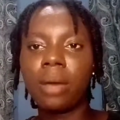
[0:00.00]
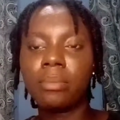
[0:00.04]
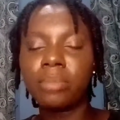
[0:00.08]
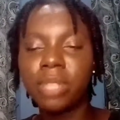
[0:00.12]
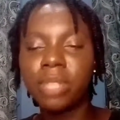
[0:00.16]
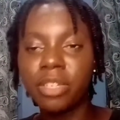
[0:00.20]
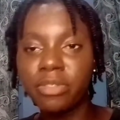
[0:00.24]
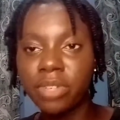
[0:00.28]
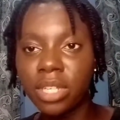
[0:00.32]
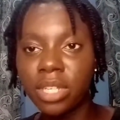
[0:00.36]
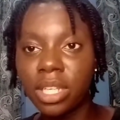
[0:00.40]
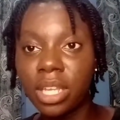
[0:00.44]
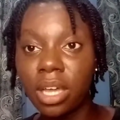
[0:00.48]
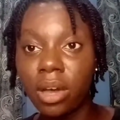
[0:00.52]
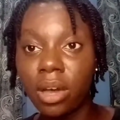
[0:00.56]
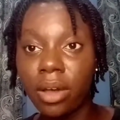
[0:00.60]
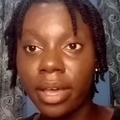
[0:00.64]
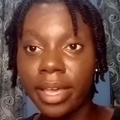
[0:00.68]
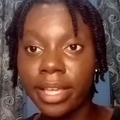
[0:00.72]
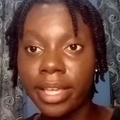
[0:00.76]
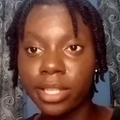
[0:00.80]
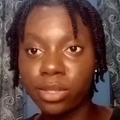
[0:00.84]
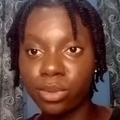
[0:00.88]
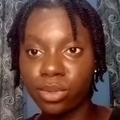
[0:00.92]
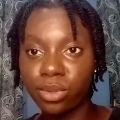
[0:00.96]
definitely our
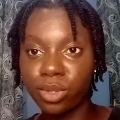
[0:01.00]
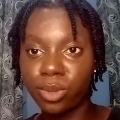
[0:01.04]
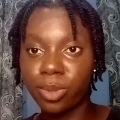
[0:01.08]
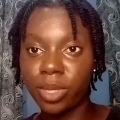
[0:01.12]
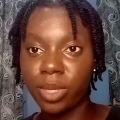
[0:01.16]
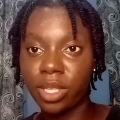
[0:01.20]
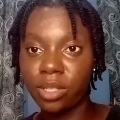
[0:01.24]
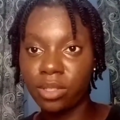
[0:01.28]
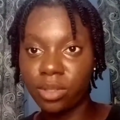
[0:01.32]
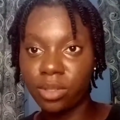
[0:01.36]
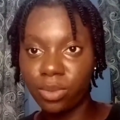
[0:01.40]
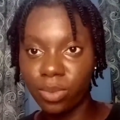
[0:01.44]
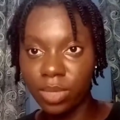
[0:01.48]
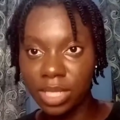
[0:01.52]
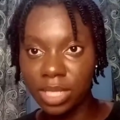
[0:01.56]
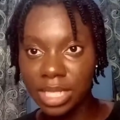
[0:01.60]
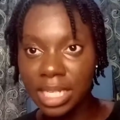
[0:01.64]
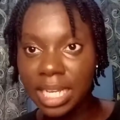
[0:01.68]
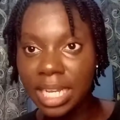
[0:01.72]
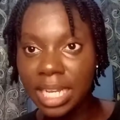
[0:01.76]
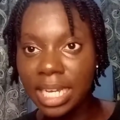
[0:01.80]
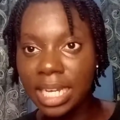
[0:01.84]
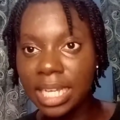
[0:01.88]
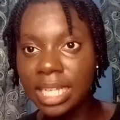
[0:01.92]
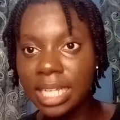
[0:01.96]
hair is going to begin to
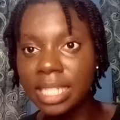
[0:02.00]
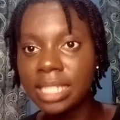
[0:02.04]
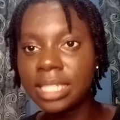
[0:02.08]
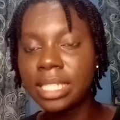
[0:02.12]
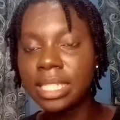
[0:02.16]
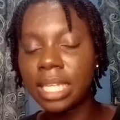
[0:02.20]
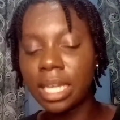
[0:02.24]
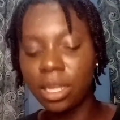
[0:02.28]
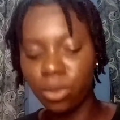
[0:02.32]
retain length.